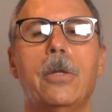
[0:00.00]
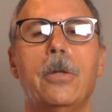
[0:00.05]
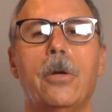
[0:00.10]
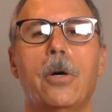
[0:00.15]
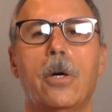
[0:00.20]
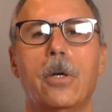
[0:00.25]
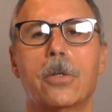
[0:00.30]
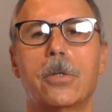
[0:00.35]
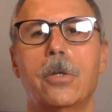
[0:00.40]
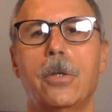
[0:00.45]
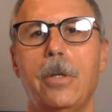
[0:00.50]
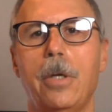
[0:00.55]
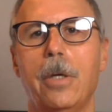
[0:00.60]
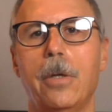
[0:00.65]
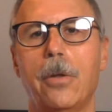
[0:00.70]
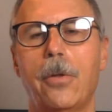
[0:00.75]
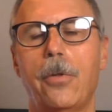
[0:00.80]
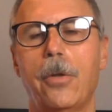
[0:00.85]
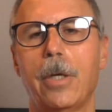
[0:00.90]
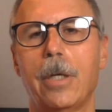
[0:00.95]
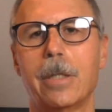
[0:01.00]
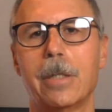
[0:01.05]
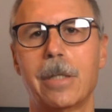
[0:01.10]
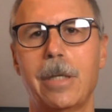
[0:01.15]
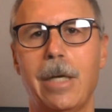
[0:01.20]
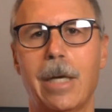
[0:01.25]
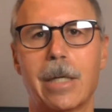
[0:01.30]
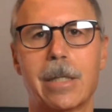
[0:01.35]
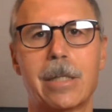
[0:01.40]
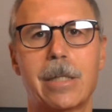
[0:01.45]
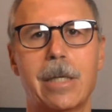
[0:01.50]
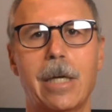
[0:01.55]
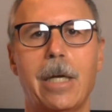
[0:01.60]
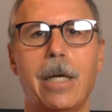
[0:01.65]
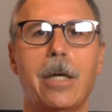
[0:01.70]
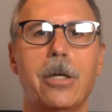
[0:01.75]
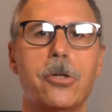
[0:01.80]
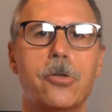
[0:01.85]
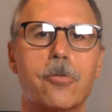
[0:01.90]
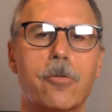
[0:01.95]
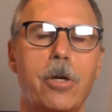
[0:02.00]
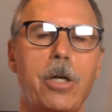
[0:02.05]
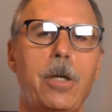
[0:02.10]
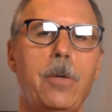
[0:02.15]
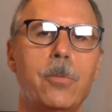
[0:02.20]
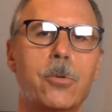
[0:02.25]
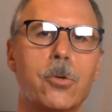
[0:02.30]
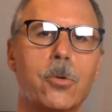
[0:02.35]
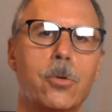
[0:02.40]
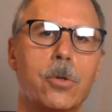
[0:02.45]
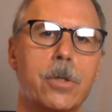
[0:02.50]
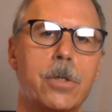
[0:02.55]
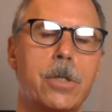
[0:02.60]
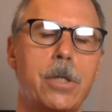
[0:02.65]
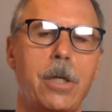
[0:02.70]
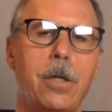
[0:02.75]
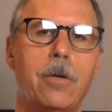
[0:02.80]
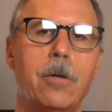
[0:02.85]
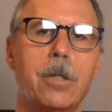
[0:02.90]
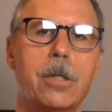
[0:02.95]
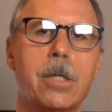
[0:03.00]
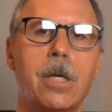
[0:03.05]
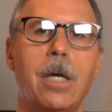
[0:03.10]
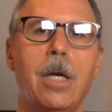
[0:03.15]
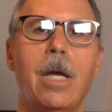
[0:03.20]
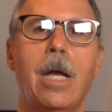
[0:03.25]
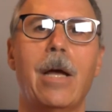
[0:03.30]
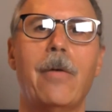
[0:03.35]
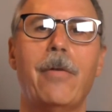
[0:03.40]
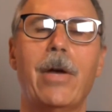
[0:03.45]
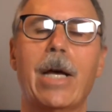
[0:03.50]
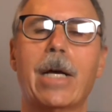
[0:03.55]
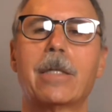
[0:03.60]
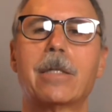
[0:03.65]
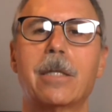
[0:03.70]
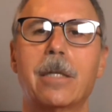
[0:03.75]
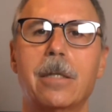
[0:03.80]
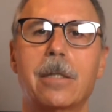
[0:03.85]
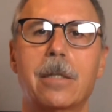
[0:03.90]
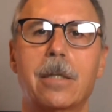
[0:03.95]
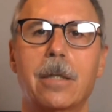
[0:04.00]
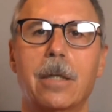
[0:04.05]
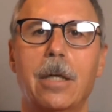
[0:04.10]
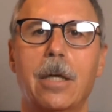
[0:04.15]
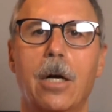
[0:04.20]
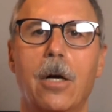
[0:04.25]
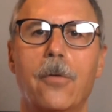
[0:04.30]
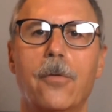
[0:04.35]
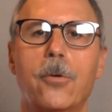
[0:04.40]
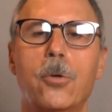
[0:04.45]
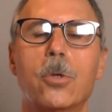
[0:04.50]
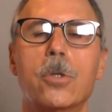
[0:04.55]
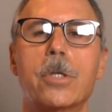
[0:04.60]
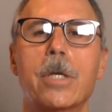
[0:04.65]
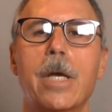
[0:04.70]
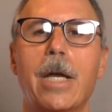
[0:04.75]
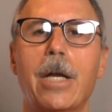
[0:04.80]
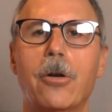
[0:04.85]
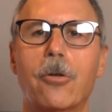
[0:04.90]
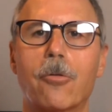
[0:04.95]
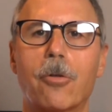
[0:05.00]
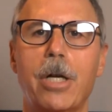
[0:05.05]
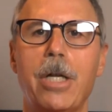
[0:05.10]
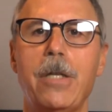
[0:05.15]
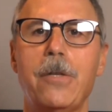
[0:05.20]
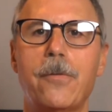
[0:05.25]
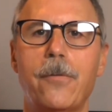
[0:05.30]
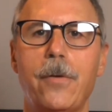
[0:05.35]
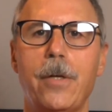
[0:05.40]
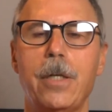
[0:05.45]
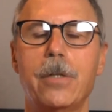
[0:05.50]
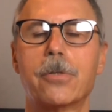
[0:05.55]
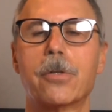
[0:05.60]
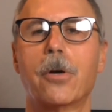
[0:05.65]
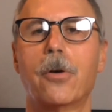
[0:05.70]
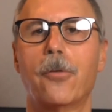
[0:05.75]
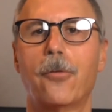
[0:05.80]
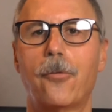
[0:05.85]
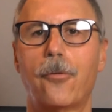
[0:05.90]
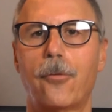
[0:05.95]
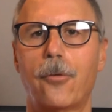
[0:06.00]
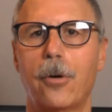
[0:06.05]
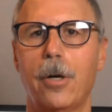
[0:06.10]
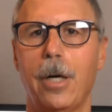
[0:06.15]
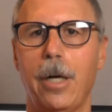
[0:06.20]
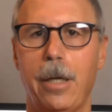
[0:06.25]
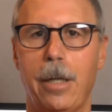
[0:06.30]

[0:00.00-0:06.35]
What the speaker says: Also, the other thing is guests staying at Dreams or Secrets have access to the golf course, and greens fees are free.